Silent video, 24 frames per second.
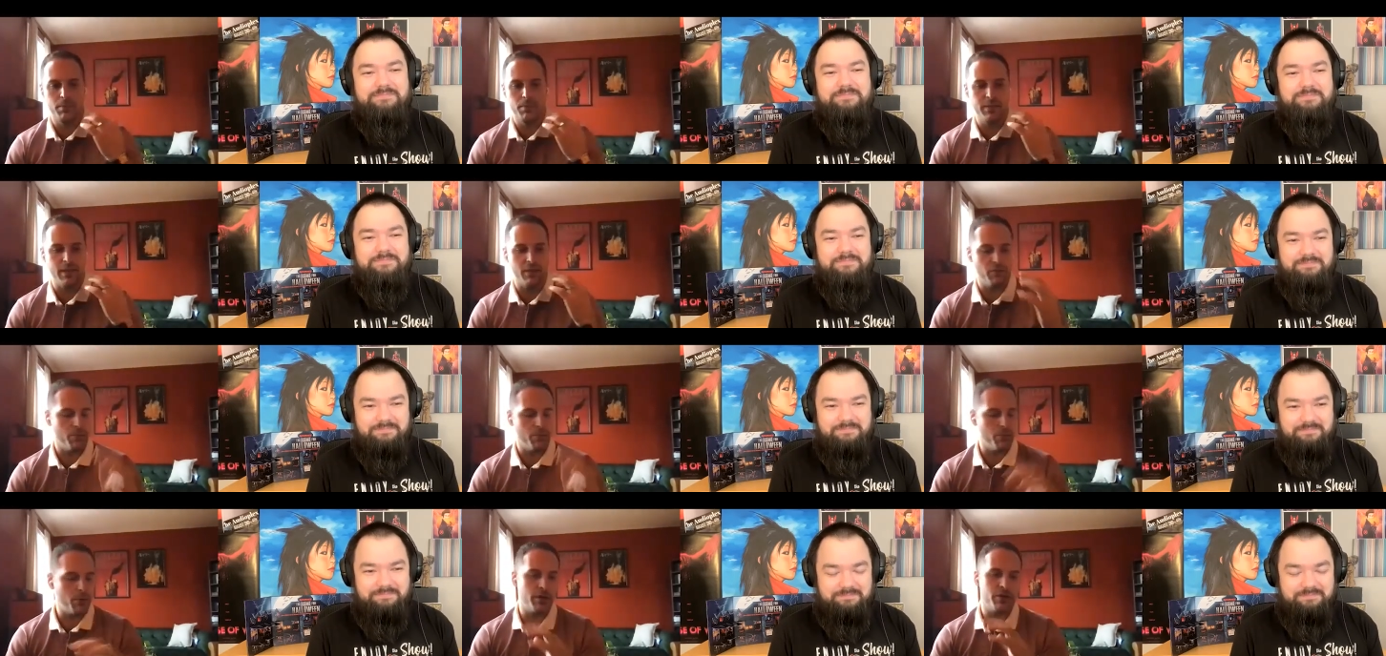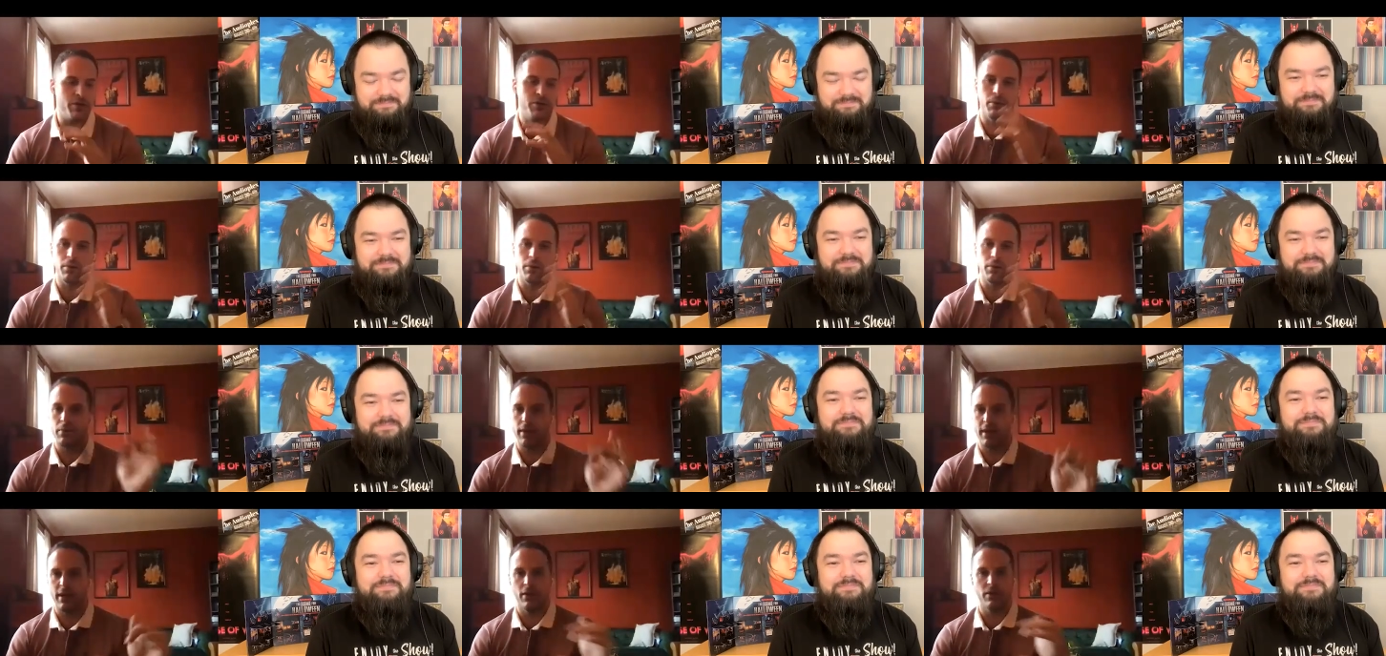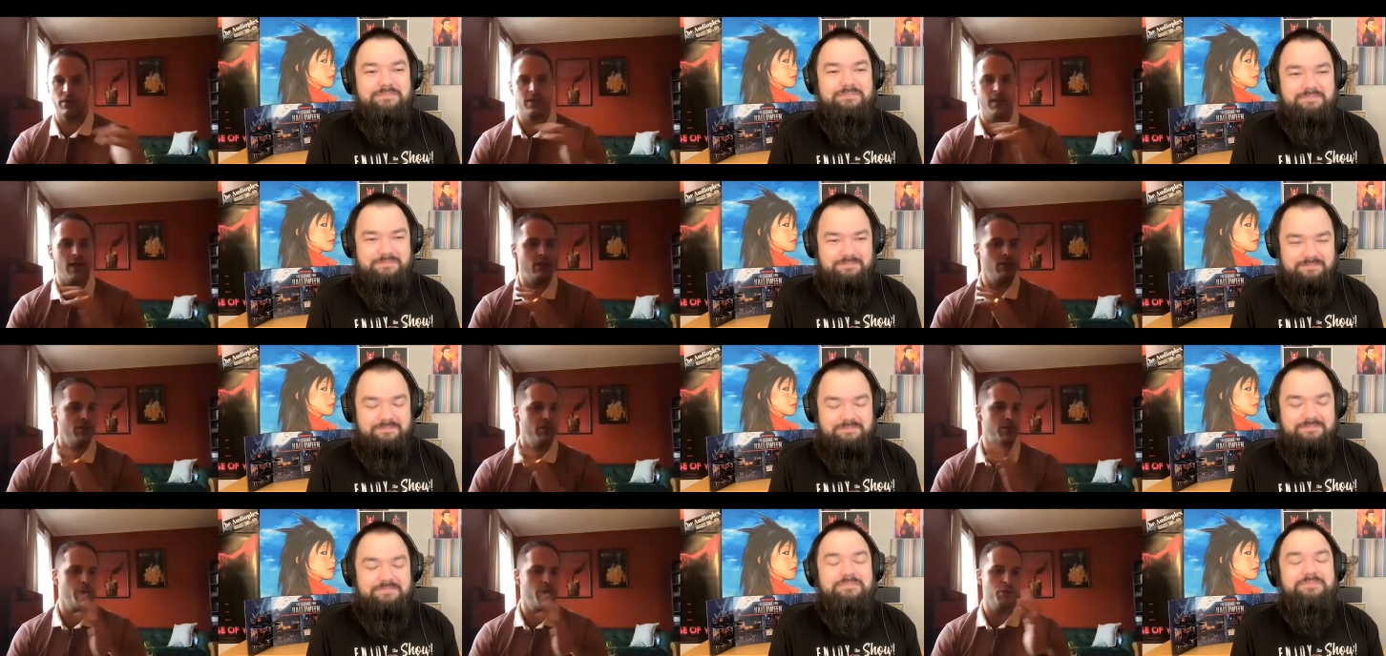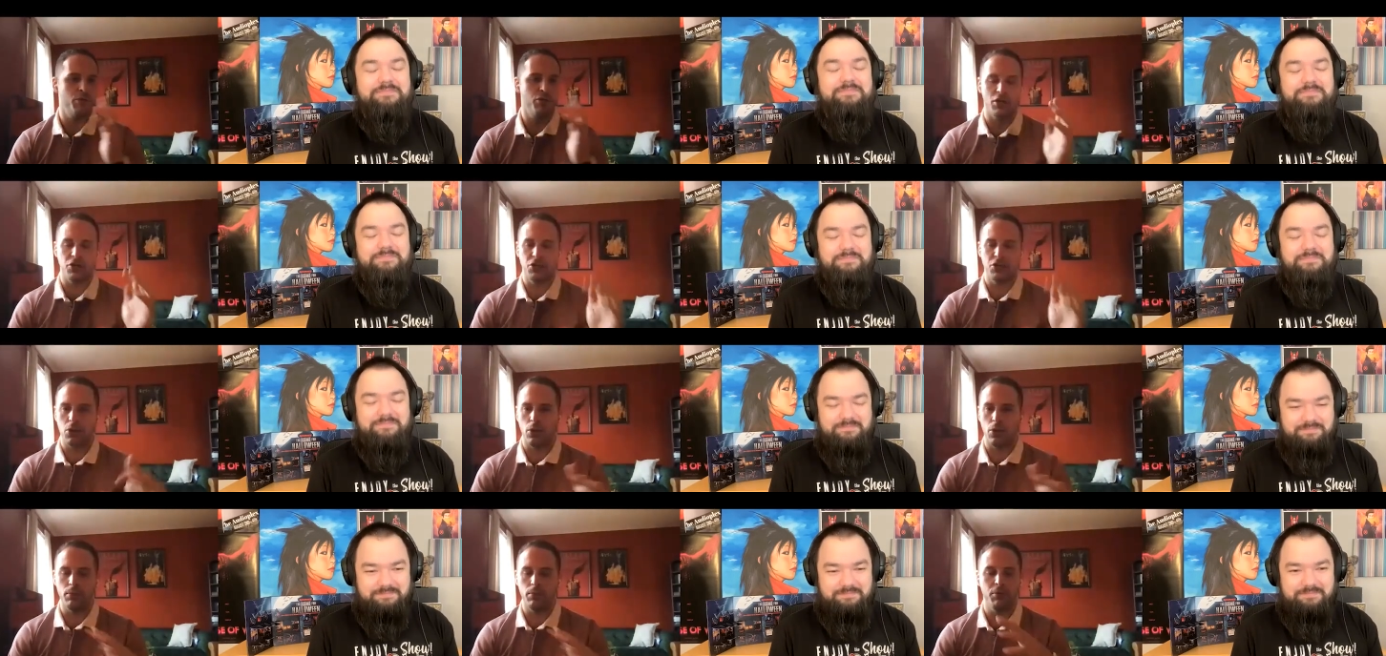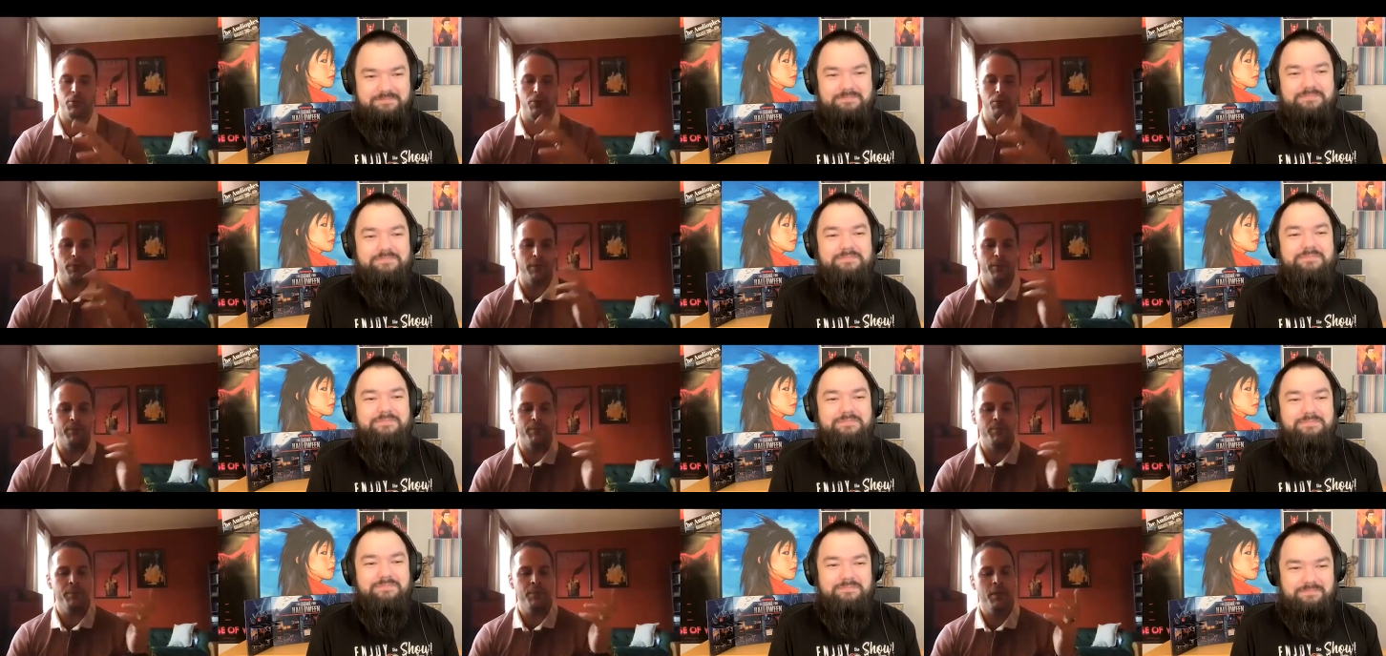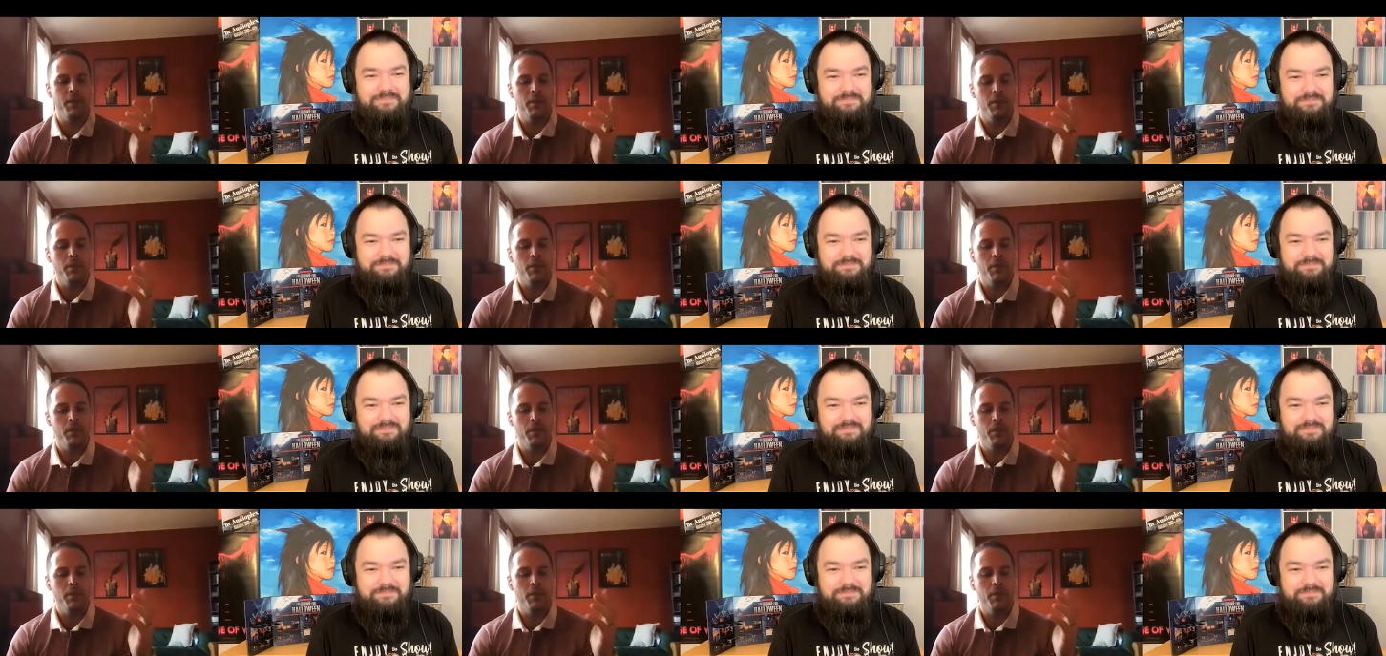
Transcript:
Speaker 1: David Bruckner, with Radio Silence, with Josh Goldbloom. And